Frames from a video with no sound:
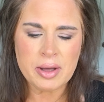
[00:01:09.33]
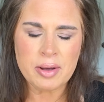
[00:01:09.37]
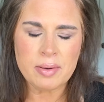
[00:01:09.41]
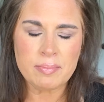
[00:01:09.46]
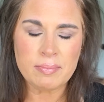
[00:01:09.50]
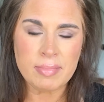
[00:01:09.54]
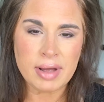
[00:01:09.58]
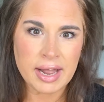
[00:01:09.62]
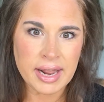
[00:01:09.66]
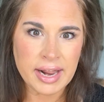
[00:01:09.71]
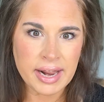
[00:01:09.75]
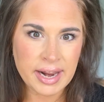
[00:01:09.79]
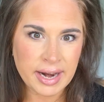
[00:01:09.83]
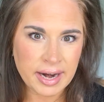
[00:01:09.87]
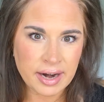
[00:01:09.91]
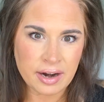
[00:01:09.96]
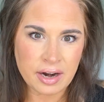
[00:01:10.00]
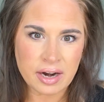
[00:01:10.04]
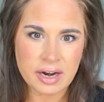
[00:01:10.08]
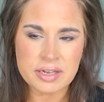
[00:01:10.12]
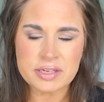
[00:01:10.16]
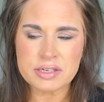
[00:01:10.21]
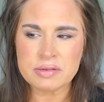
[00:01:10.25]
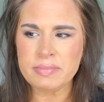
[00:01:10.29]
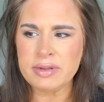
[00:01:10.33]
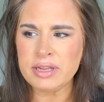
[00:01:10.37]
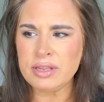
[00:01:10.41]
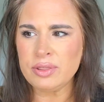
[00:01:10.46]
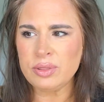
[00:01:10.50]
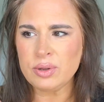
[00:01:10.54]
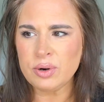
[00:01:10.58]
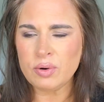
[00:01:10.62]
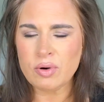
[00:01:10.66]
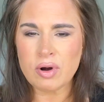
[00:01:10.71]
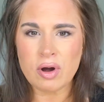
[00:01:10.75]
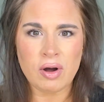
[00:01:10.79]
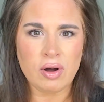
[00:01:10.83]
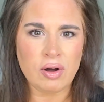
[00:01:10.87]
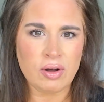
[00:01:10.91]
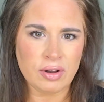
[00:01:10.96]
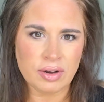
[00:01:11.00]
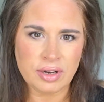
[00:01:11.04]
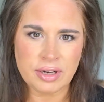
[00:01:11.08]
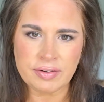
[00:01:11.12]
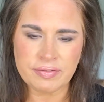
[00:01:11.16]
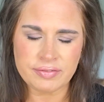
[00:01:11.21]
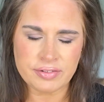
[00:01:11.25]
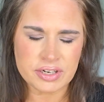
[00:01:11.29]
My hair has been through all
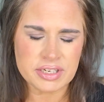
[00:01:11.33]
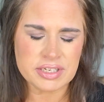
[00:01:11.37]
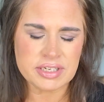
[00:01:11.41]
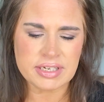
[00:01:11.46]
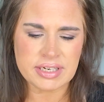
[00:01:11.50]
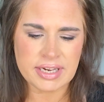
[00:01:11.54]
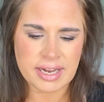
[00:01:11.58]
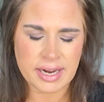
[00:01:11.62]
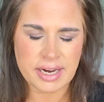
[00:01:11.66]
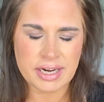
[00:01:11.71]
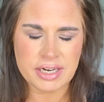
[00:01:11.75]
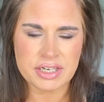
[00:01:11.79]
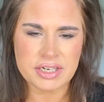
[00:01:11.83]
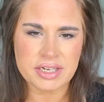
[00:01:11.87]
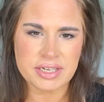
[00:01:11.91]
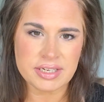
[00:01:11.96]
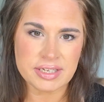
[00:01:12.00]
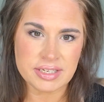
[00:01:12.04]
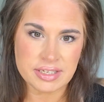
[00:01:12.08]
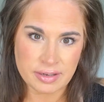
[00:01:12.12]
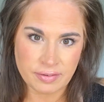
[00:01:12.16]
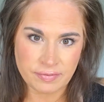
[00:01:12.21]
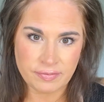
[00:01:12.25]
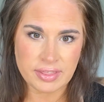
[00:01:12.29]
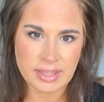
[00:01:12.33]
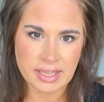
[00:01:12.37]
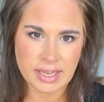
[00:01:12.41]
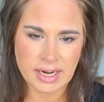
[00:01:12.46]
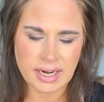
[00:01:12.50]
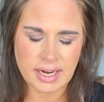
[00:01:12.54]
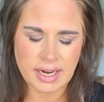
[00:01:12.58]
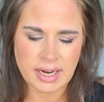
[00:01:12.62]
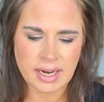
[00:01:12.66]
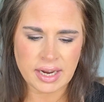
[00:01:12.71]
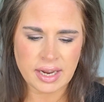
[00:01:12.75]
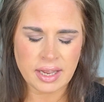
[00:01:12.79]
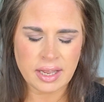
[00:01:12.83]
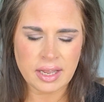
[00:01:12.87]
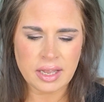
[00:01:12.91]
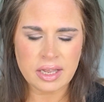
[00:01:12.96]
different stages of thinning.